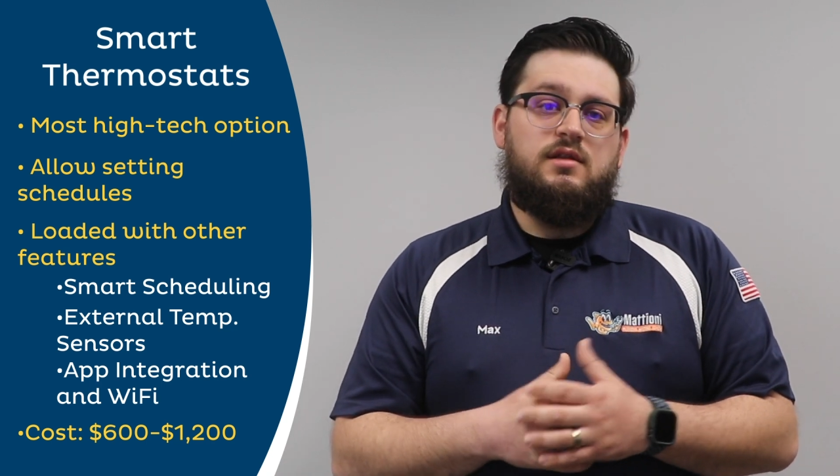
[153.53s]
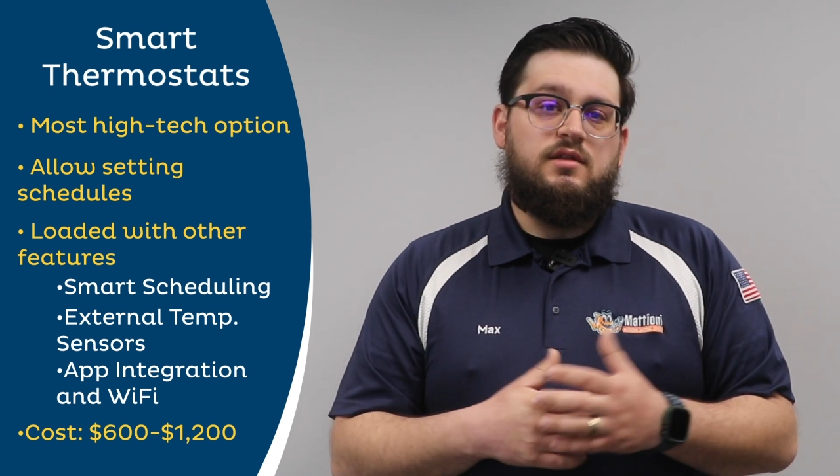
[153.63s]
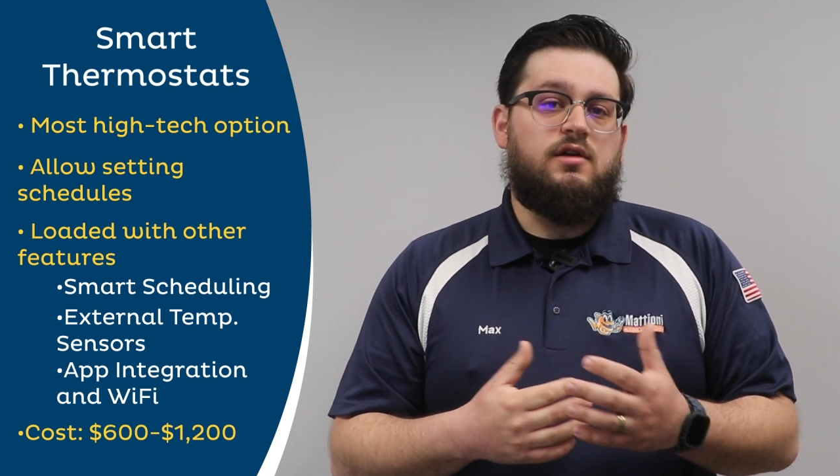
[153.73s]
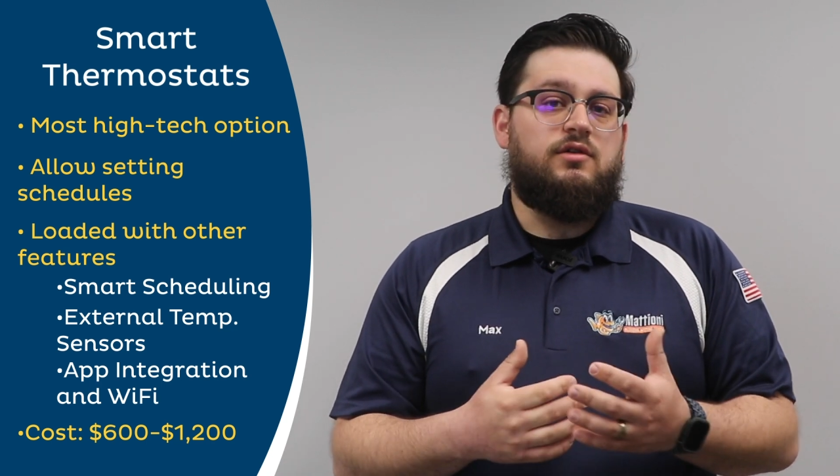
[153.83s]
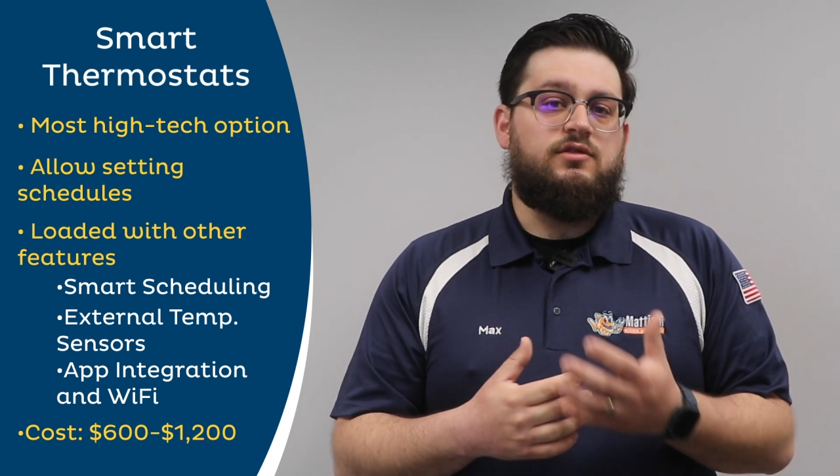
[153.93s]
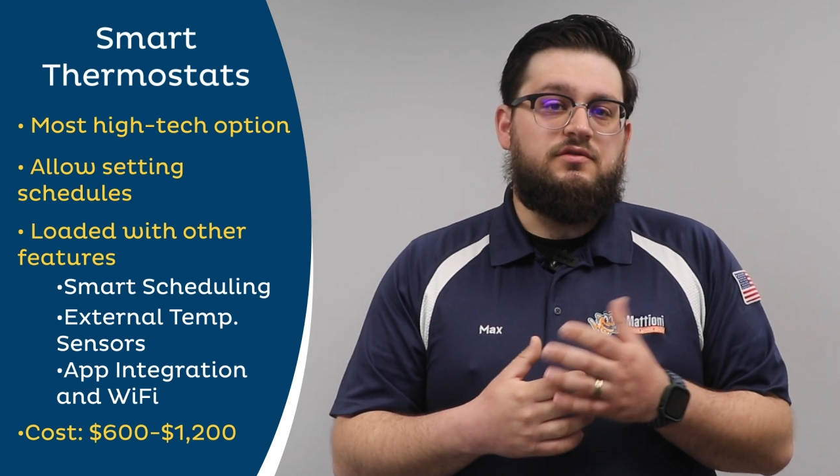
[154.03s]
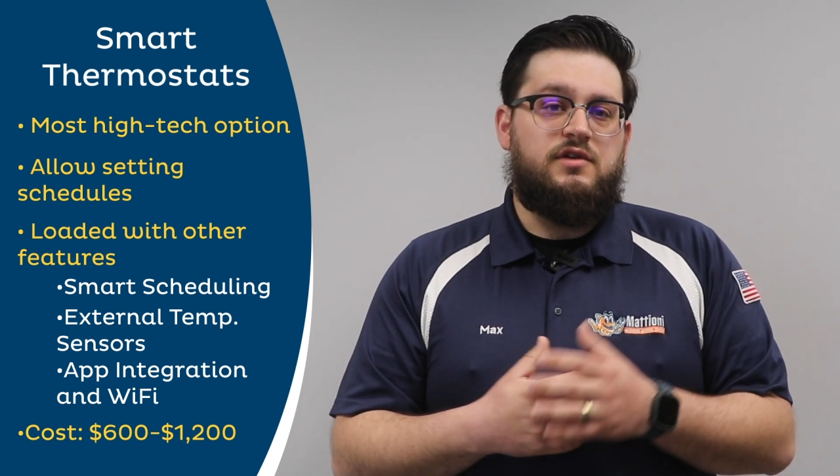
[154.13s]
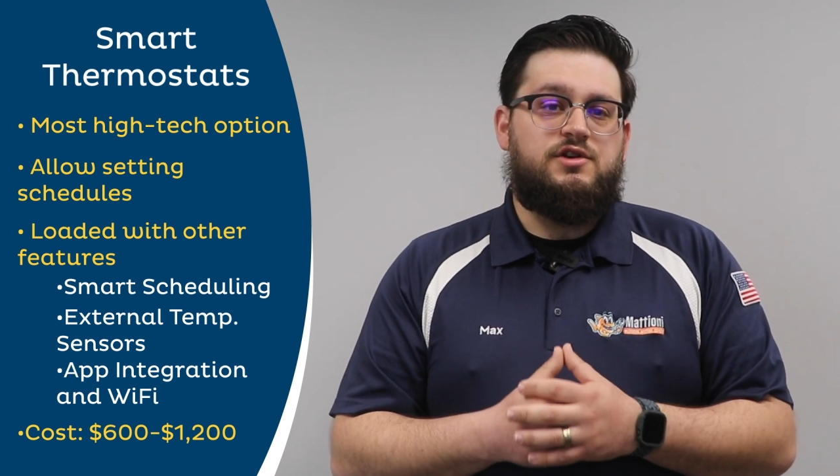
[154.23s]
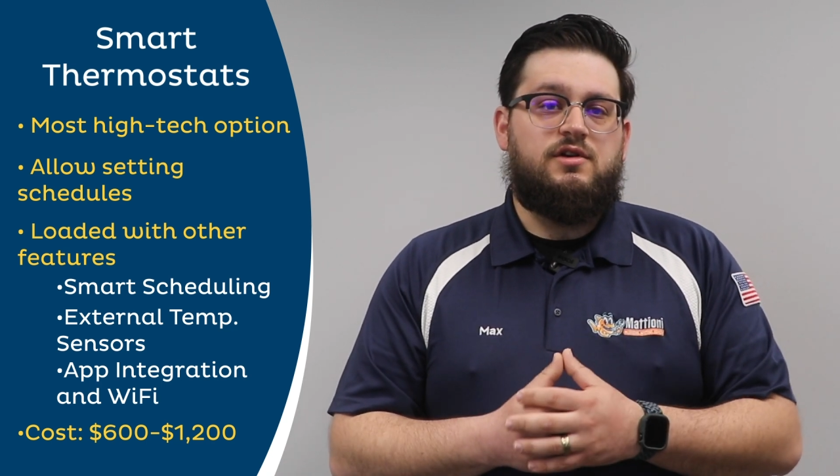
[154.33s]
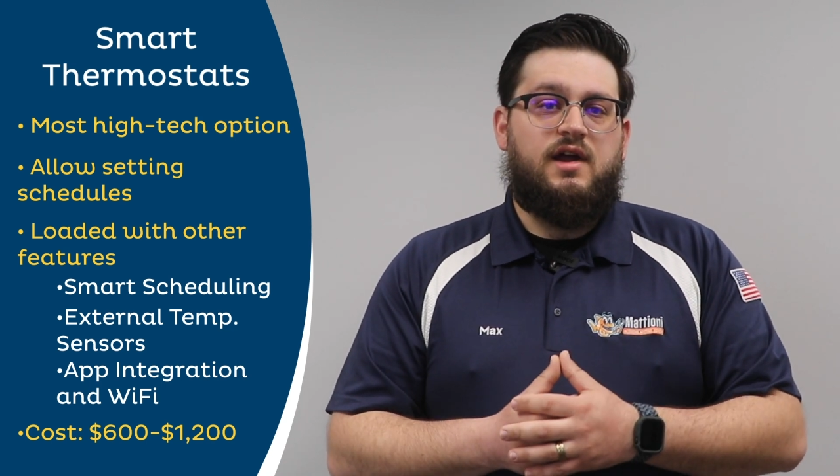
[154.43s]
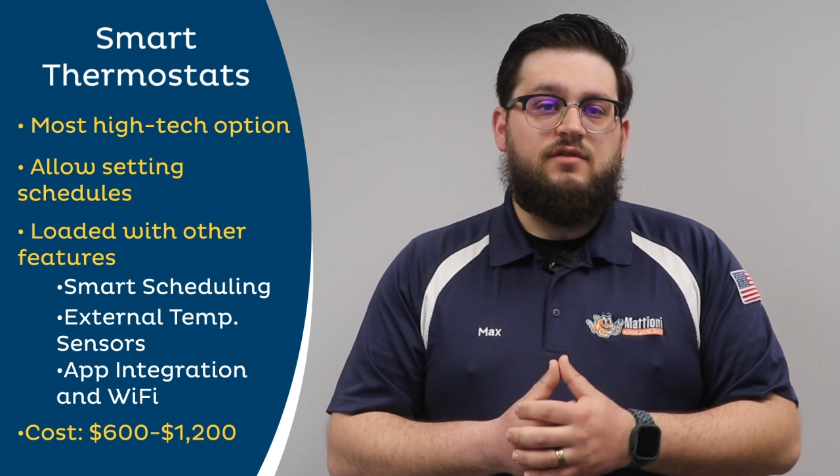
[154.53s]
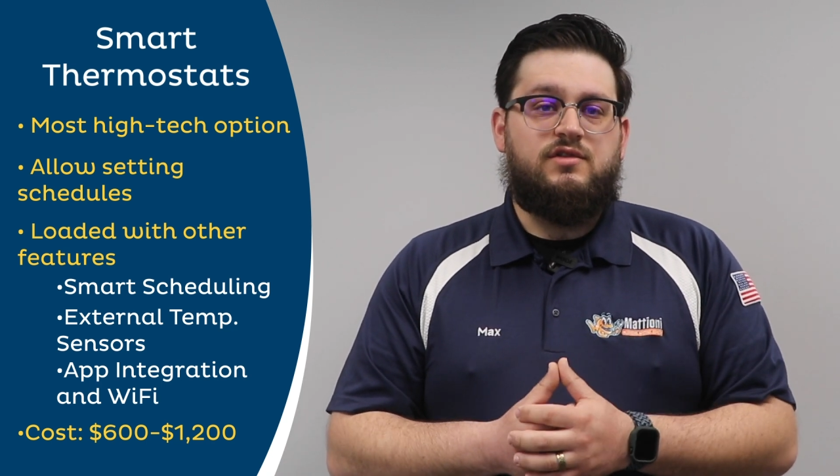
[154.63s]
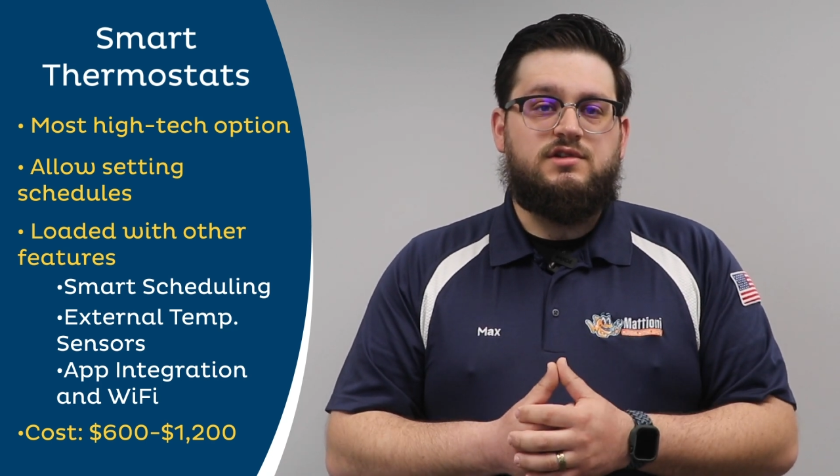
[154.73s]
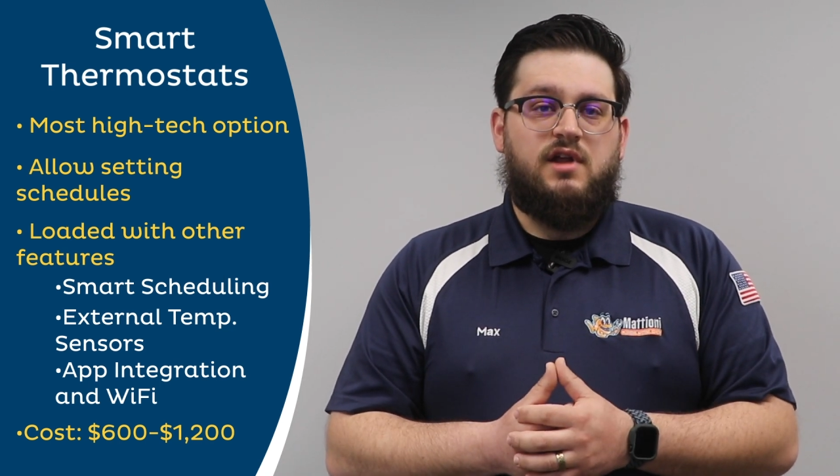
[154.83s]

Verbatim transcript: They also feature an average